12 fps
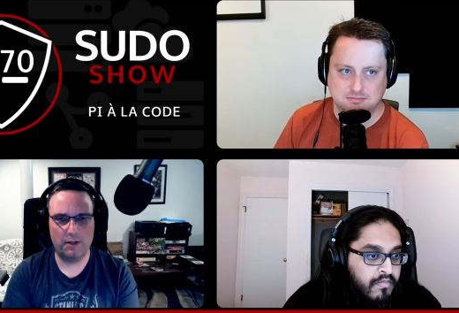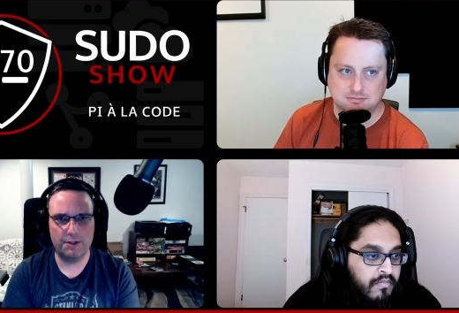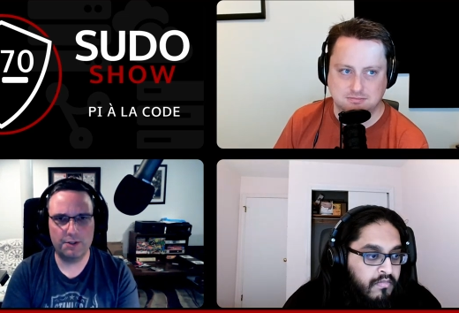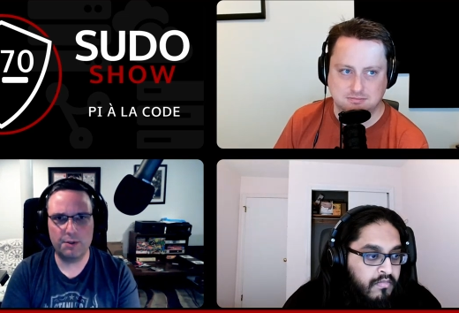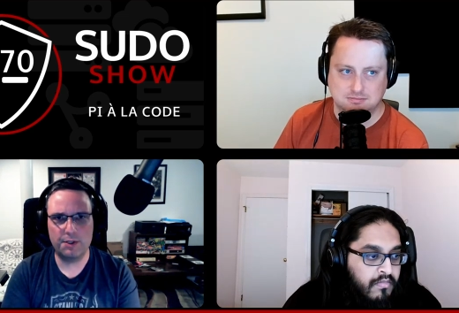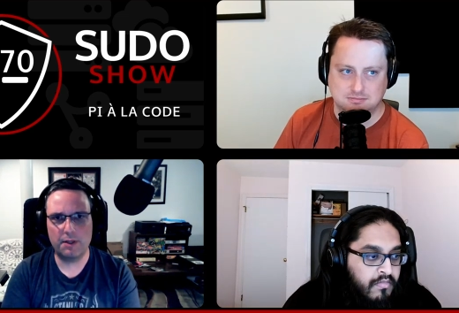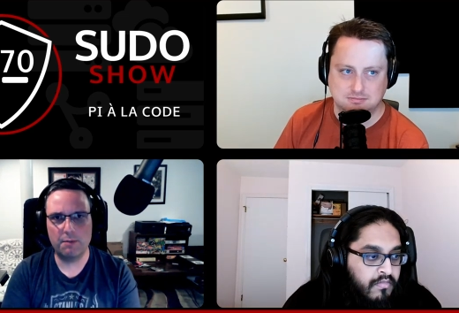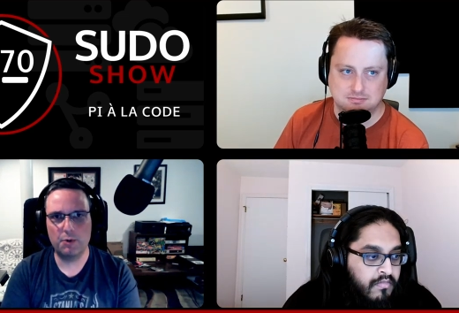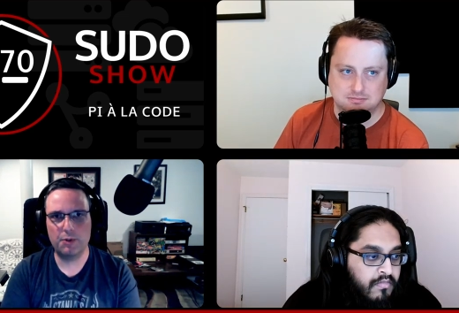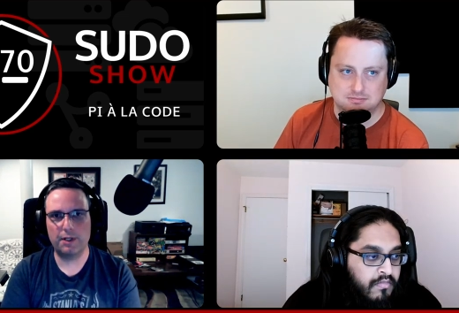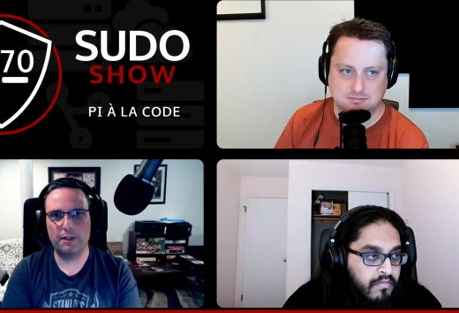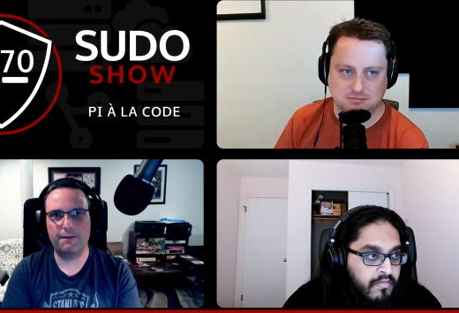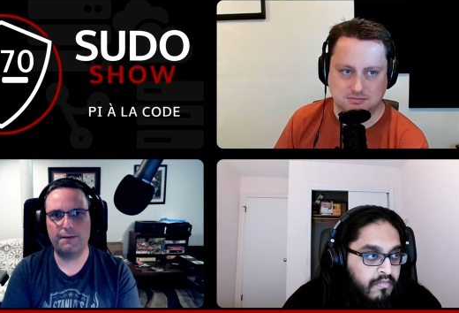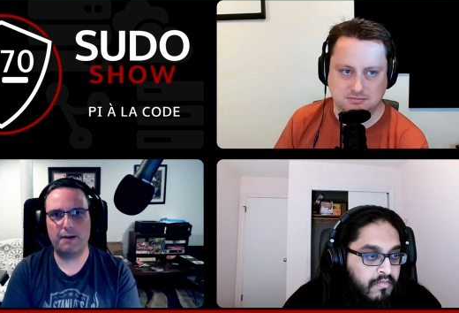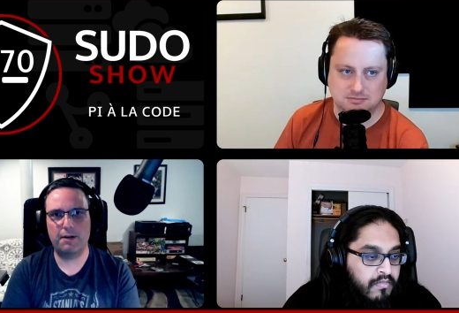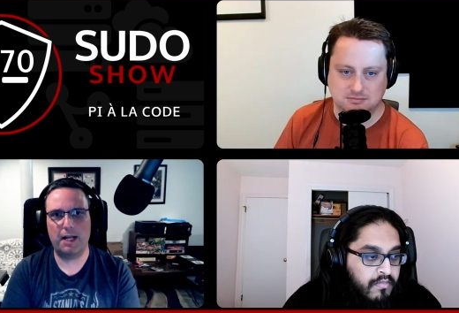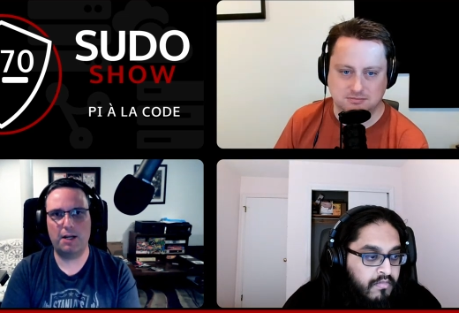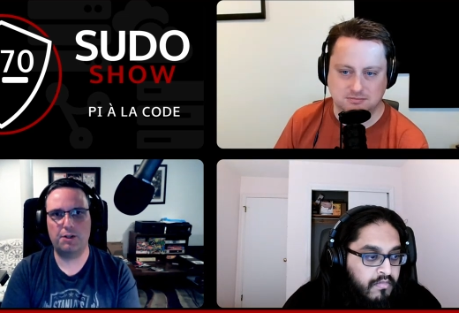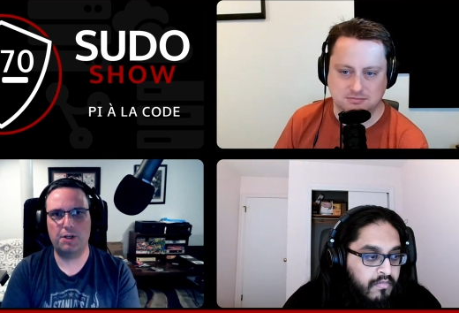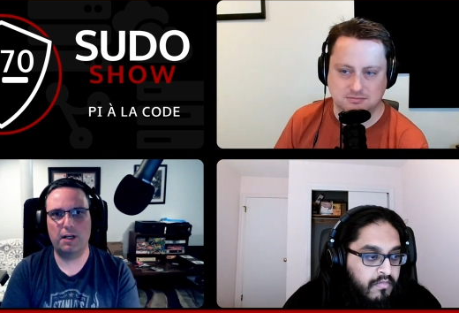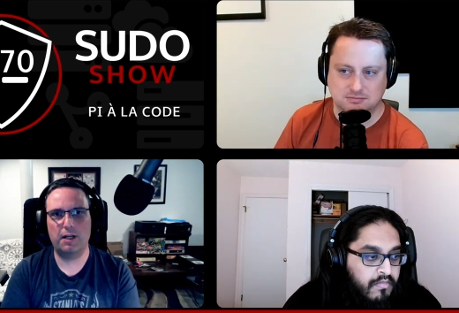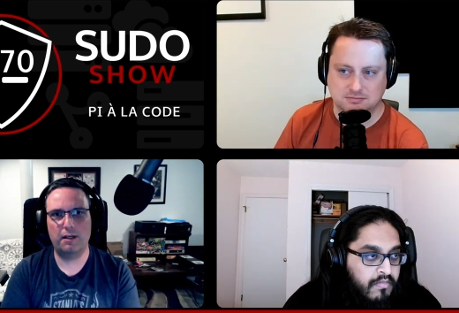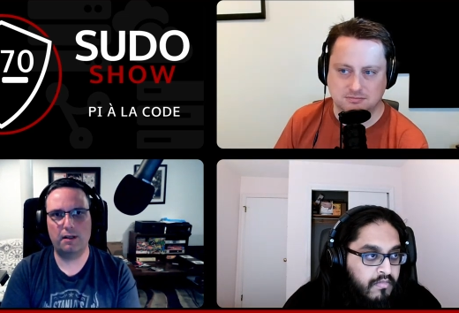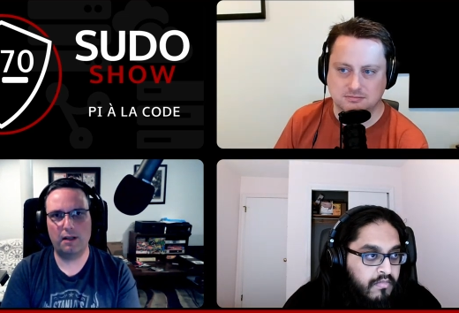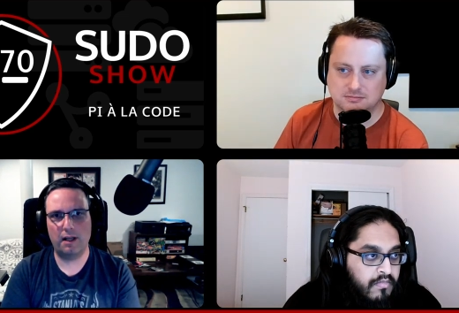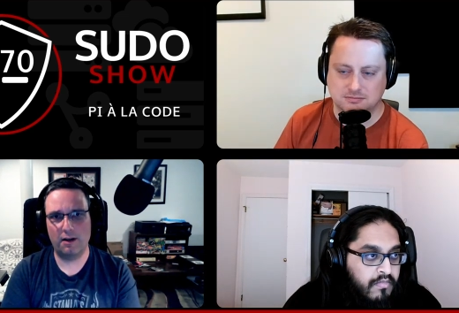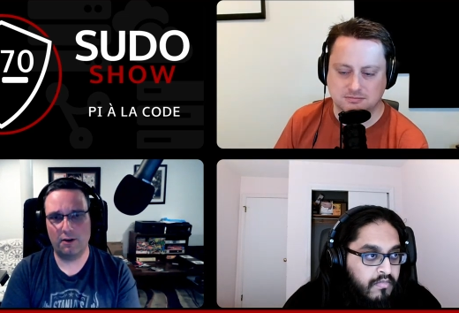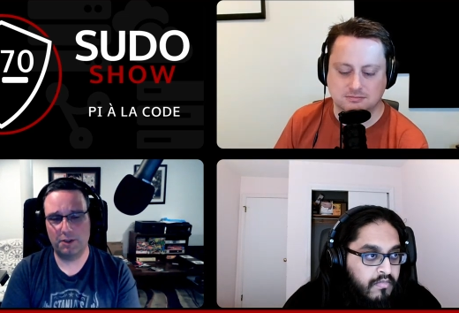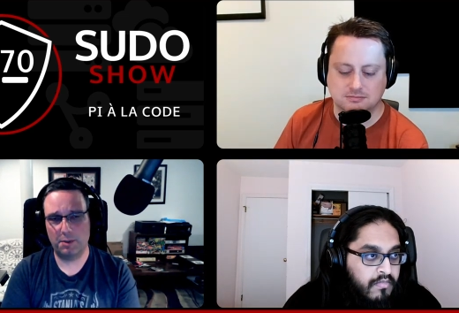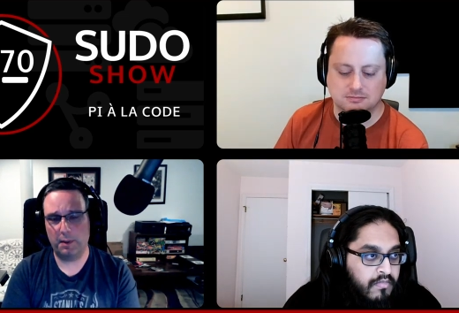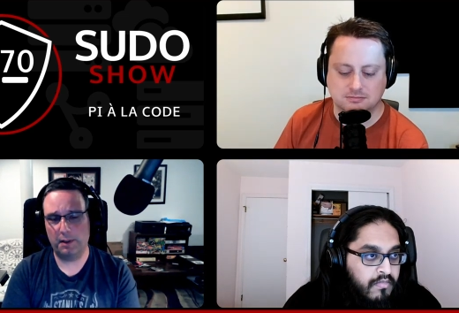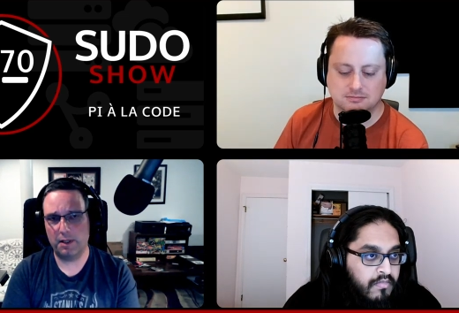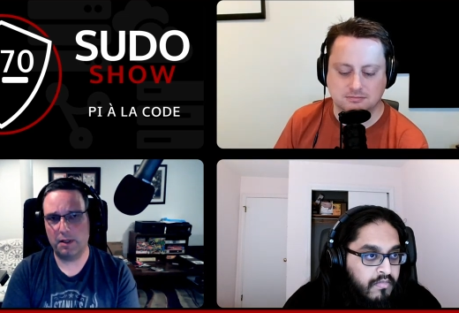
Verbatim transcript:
Speaker 1: as you said, the Mozilla Foundation and and ultimately the